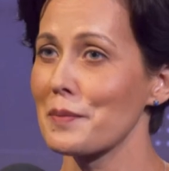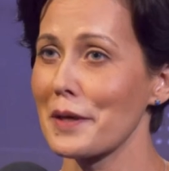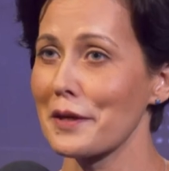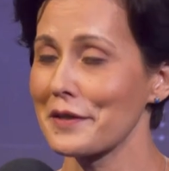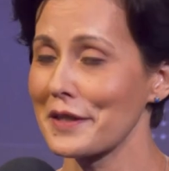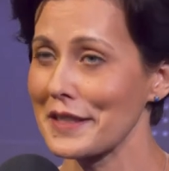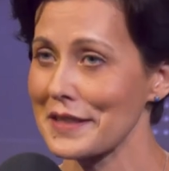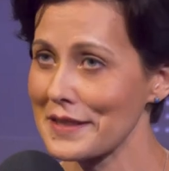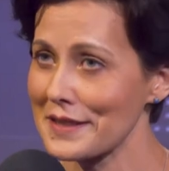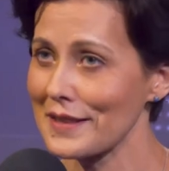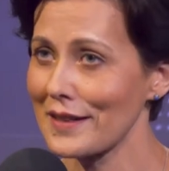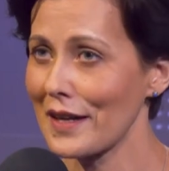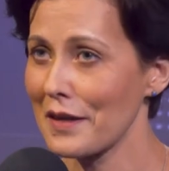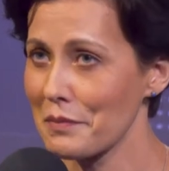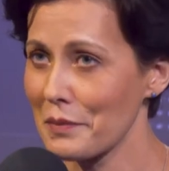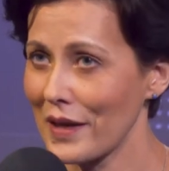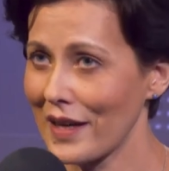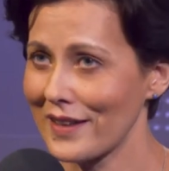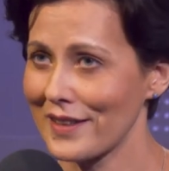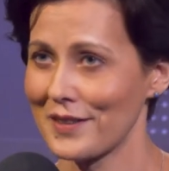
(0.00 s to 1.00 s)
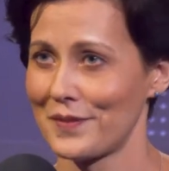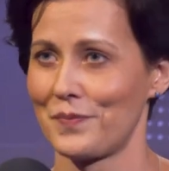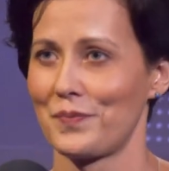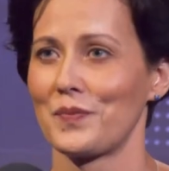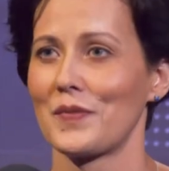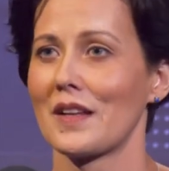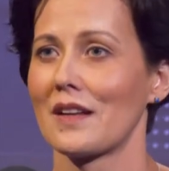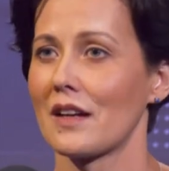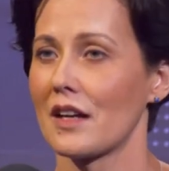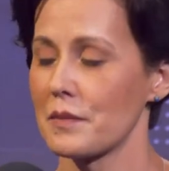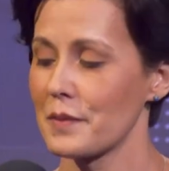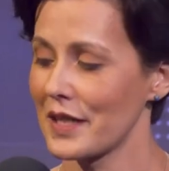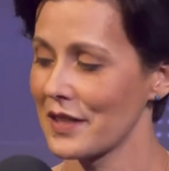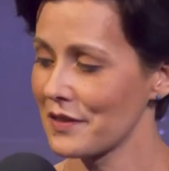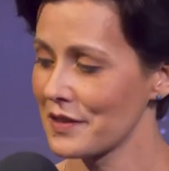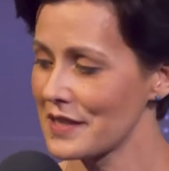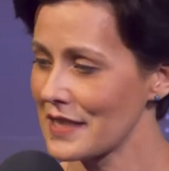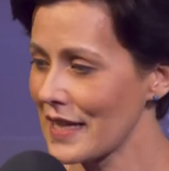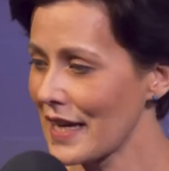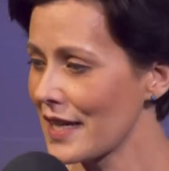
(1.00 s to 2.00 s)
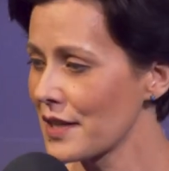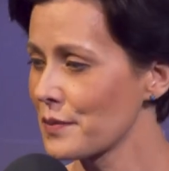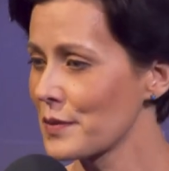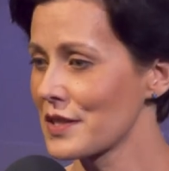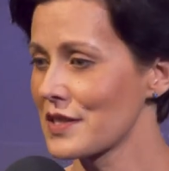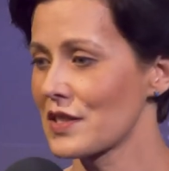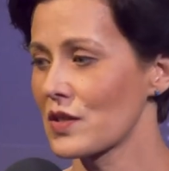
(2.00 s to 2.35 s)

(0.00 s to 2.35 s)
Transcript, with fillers: Americans that I met on Tiananmen